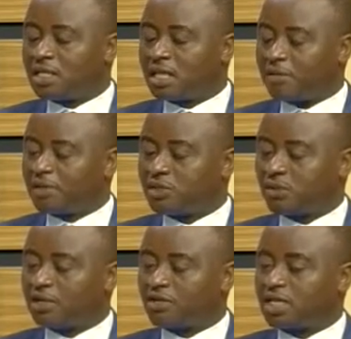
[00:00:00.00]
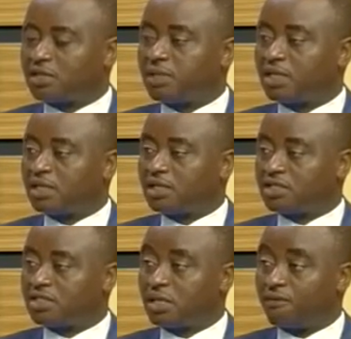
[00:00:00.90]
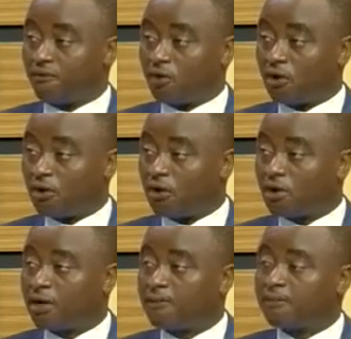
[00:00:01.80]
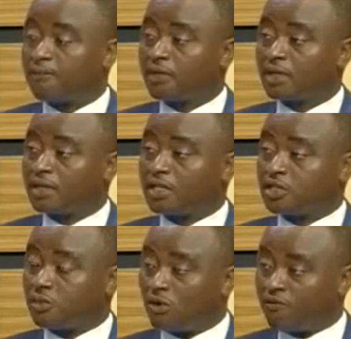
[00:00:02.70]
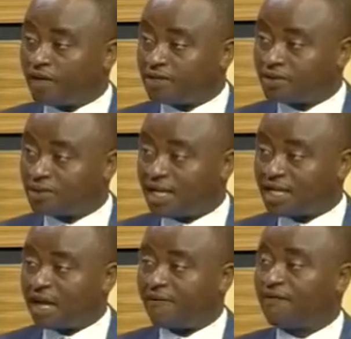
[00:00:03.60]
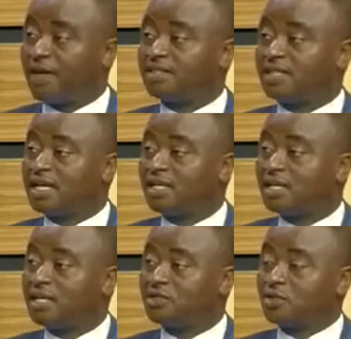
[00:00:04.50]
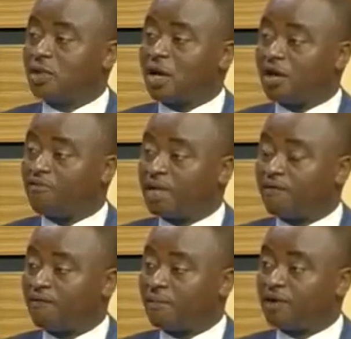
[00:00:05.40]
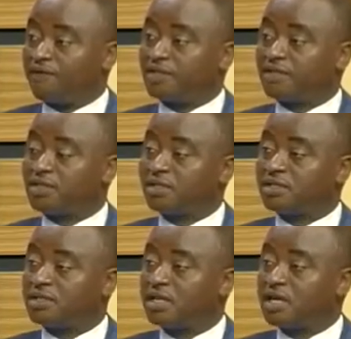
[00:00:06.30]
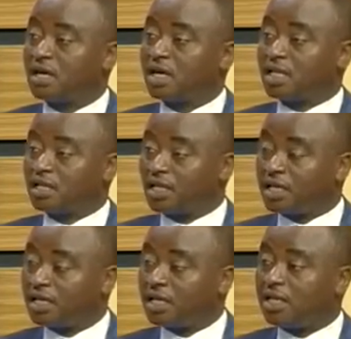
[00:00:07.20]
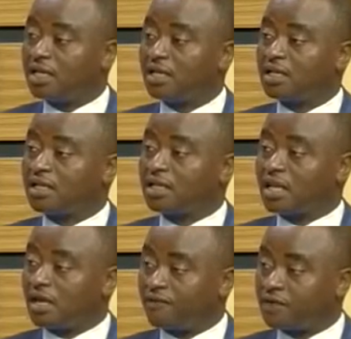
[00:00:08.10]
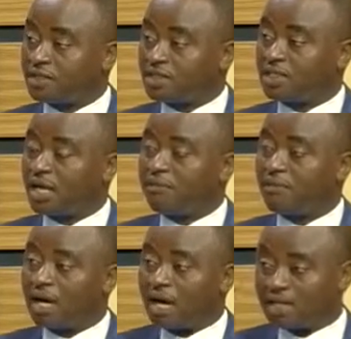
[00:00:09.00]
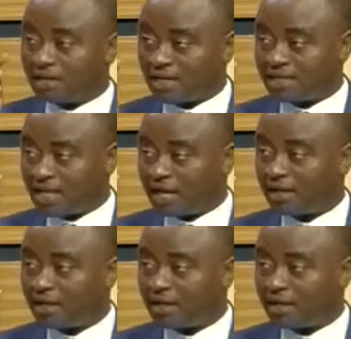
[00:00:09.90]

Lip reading: diabetes mellitus has been in the system for long, the small vessels get affected. So you now have manifestations in the kidney, the nervous system, and the retina.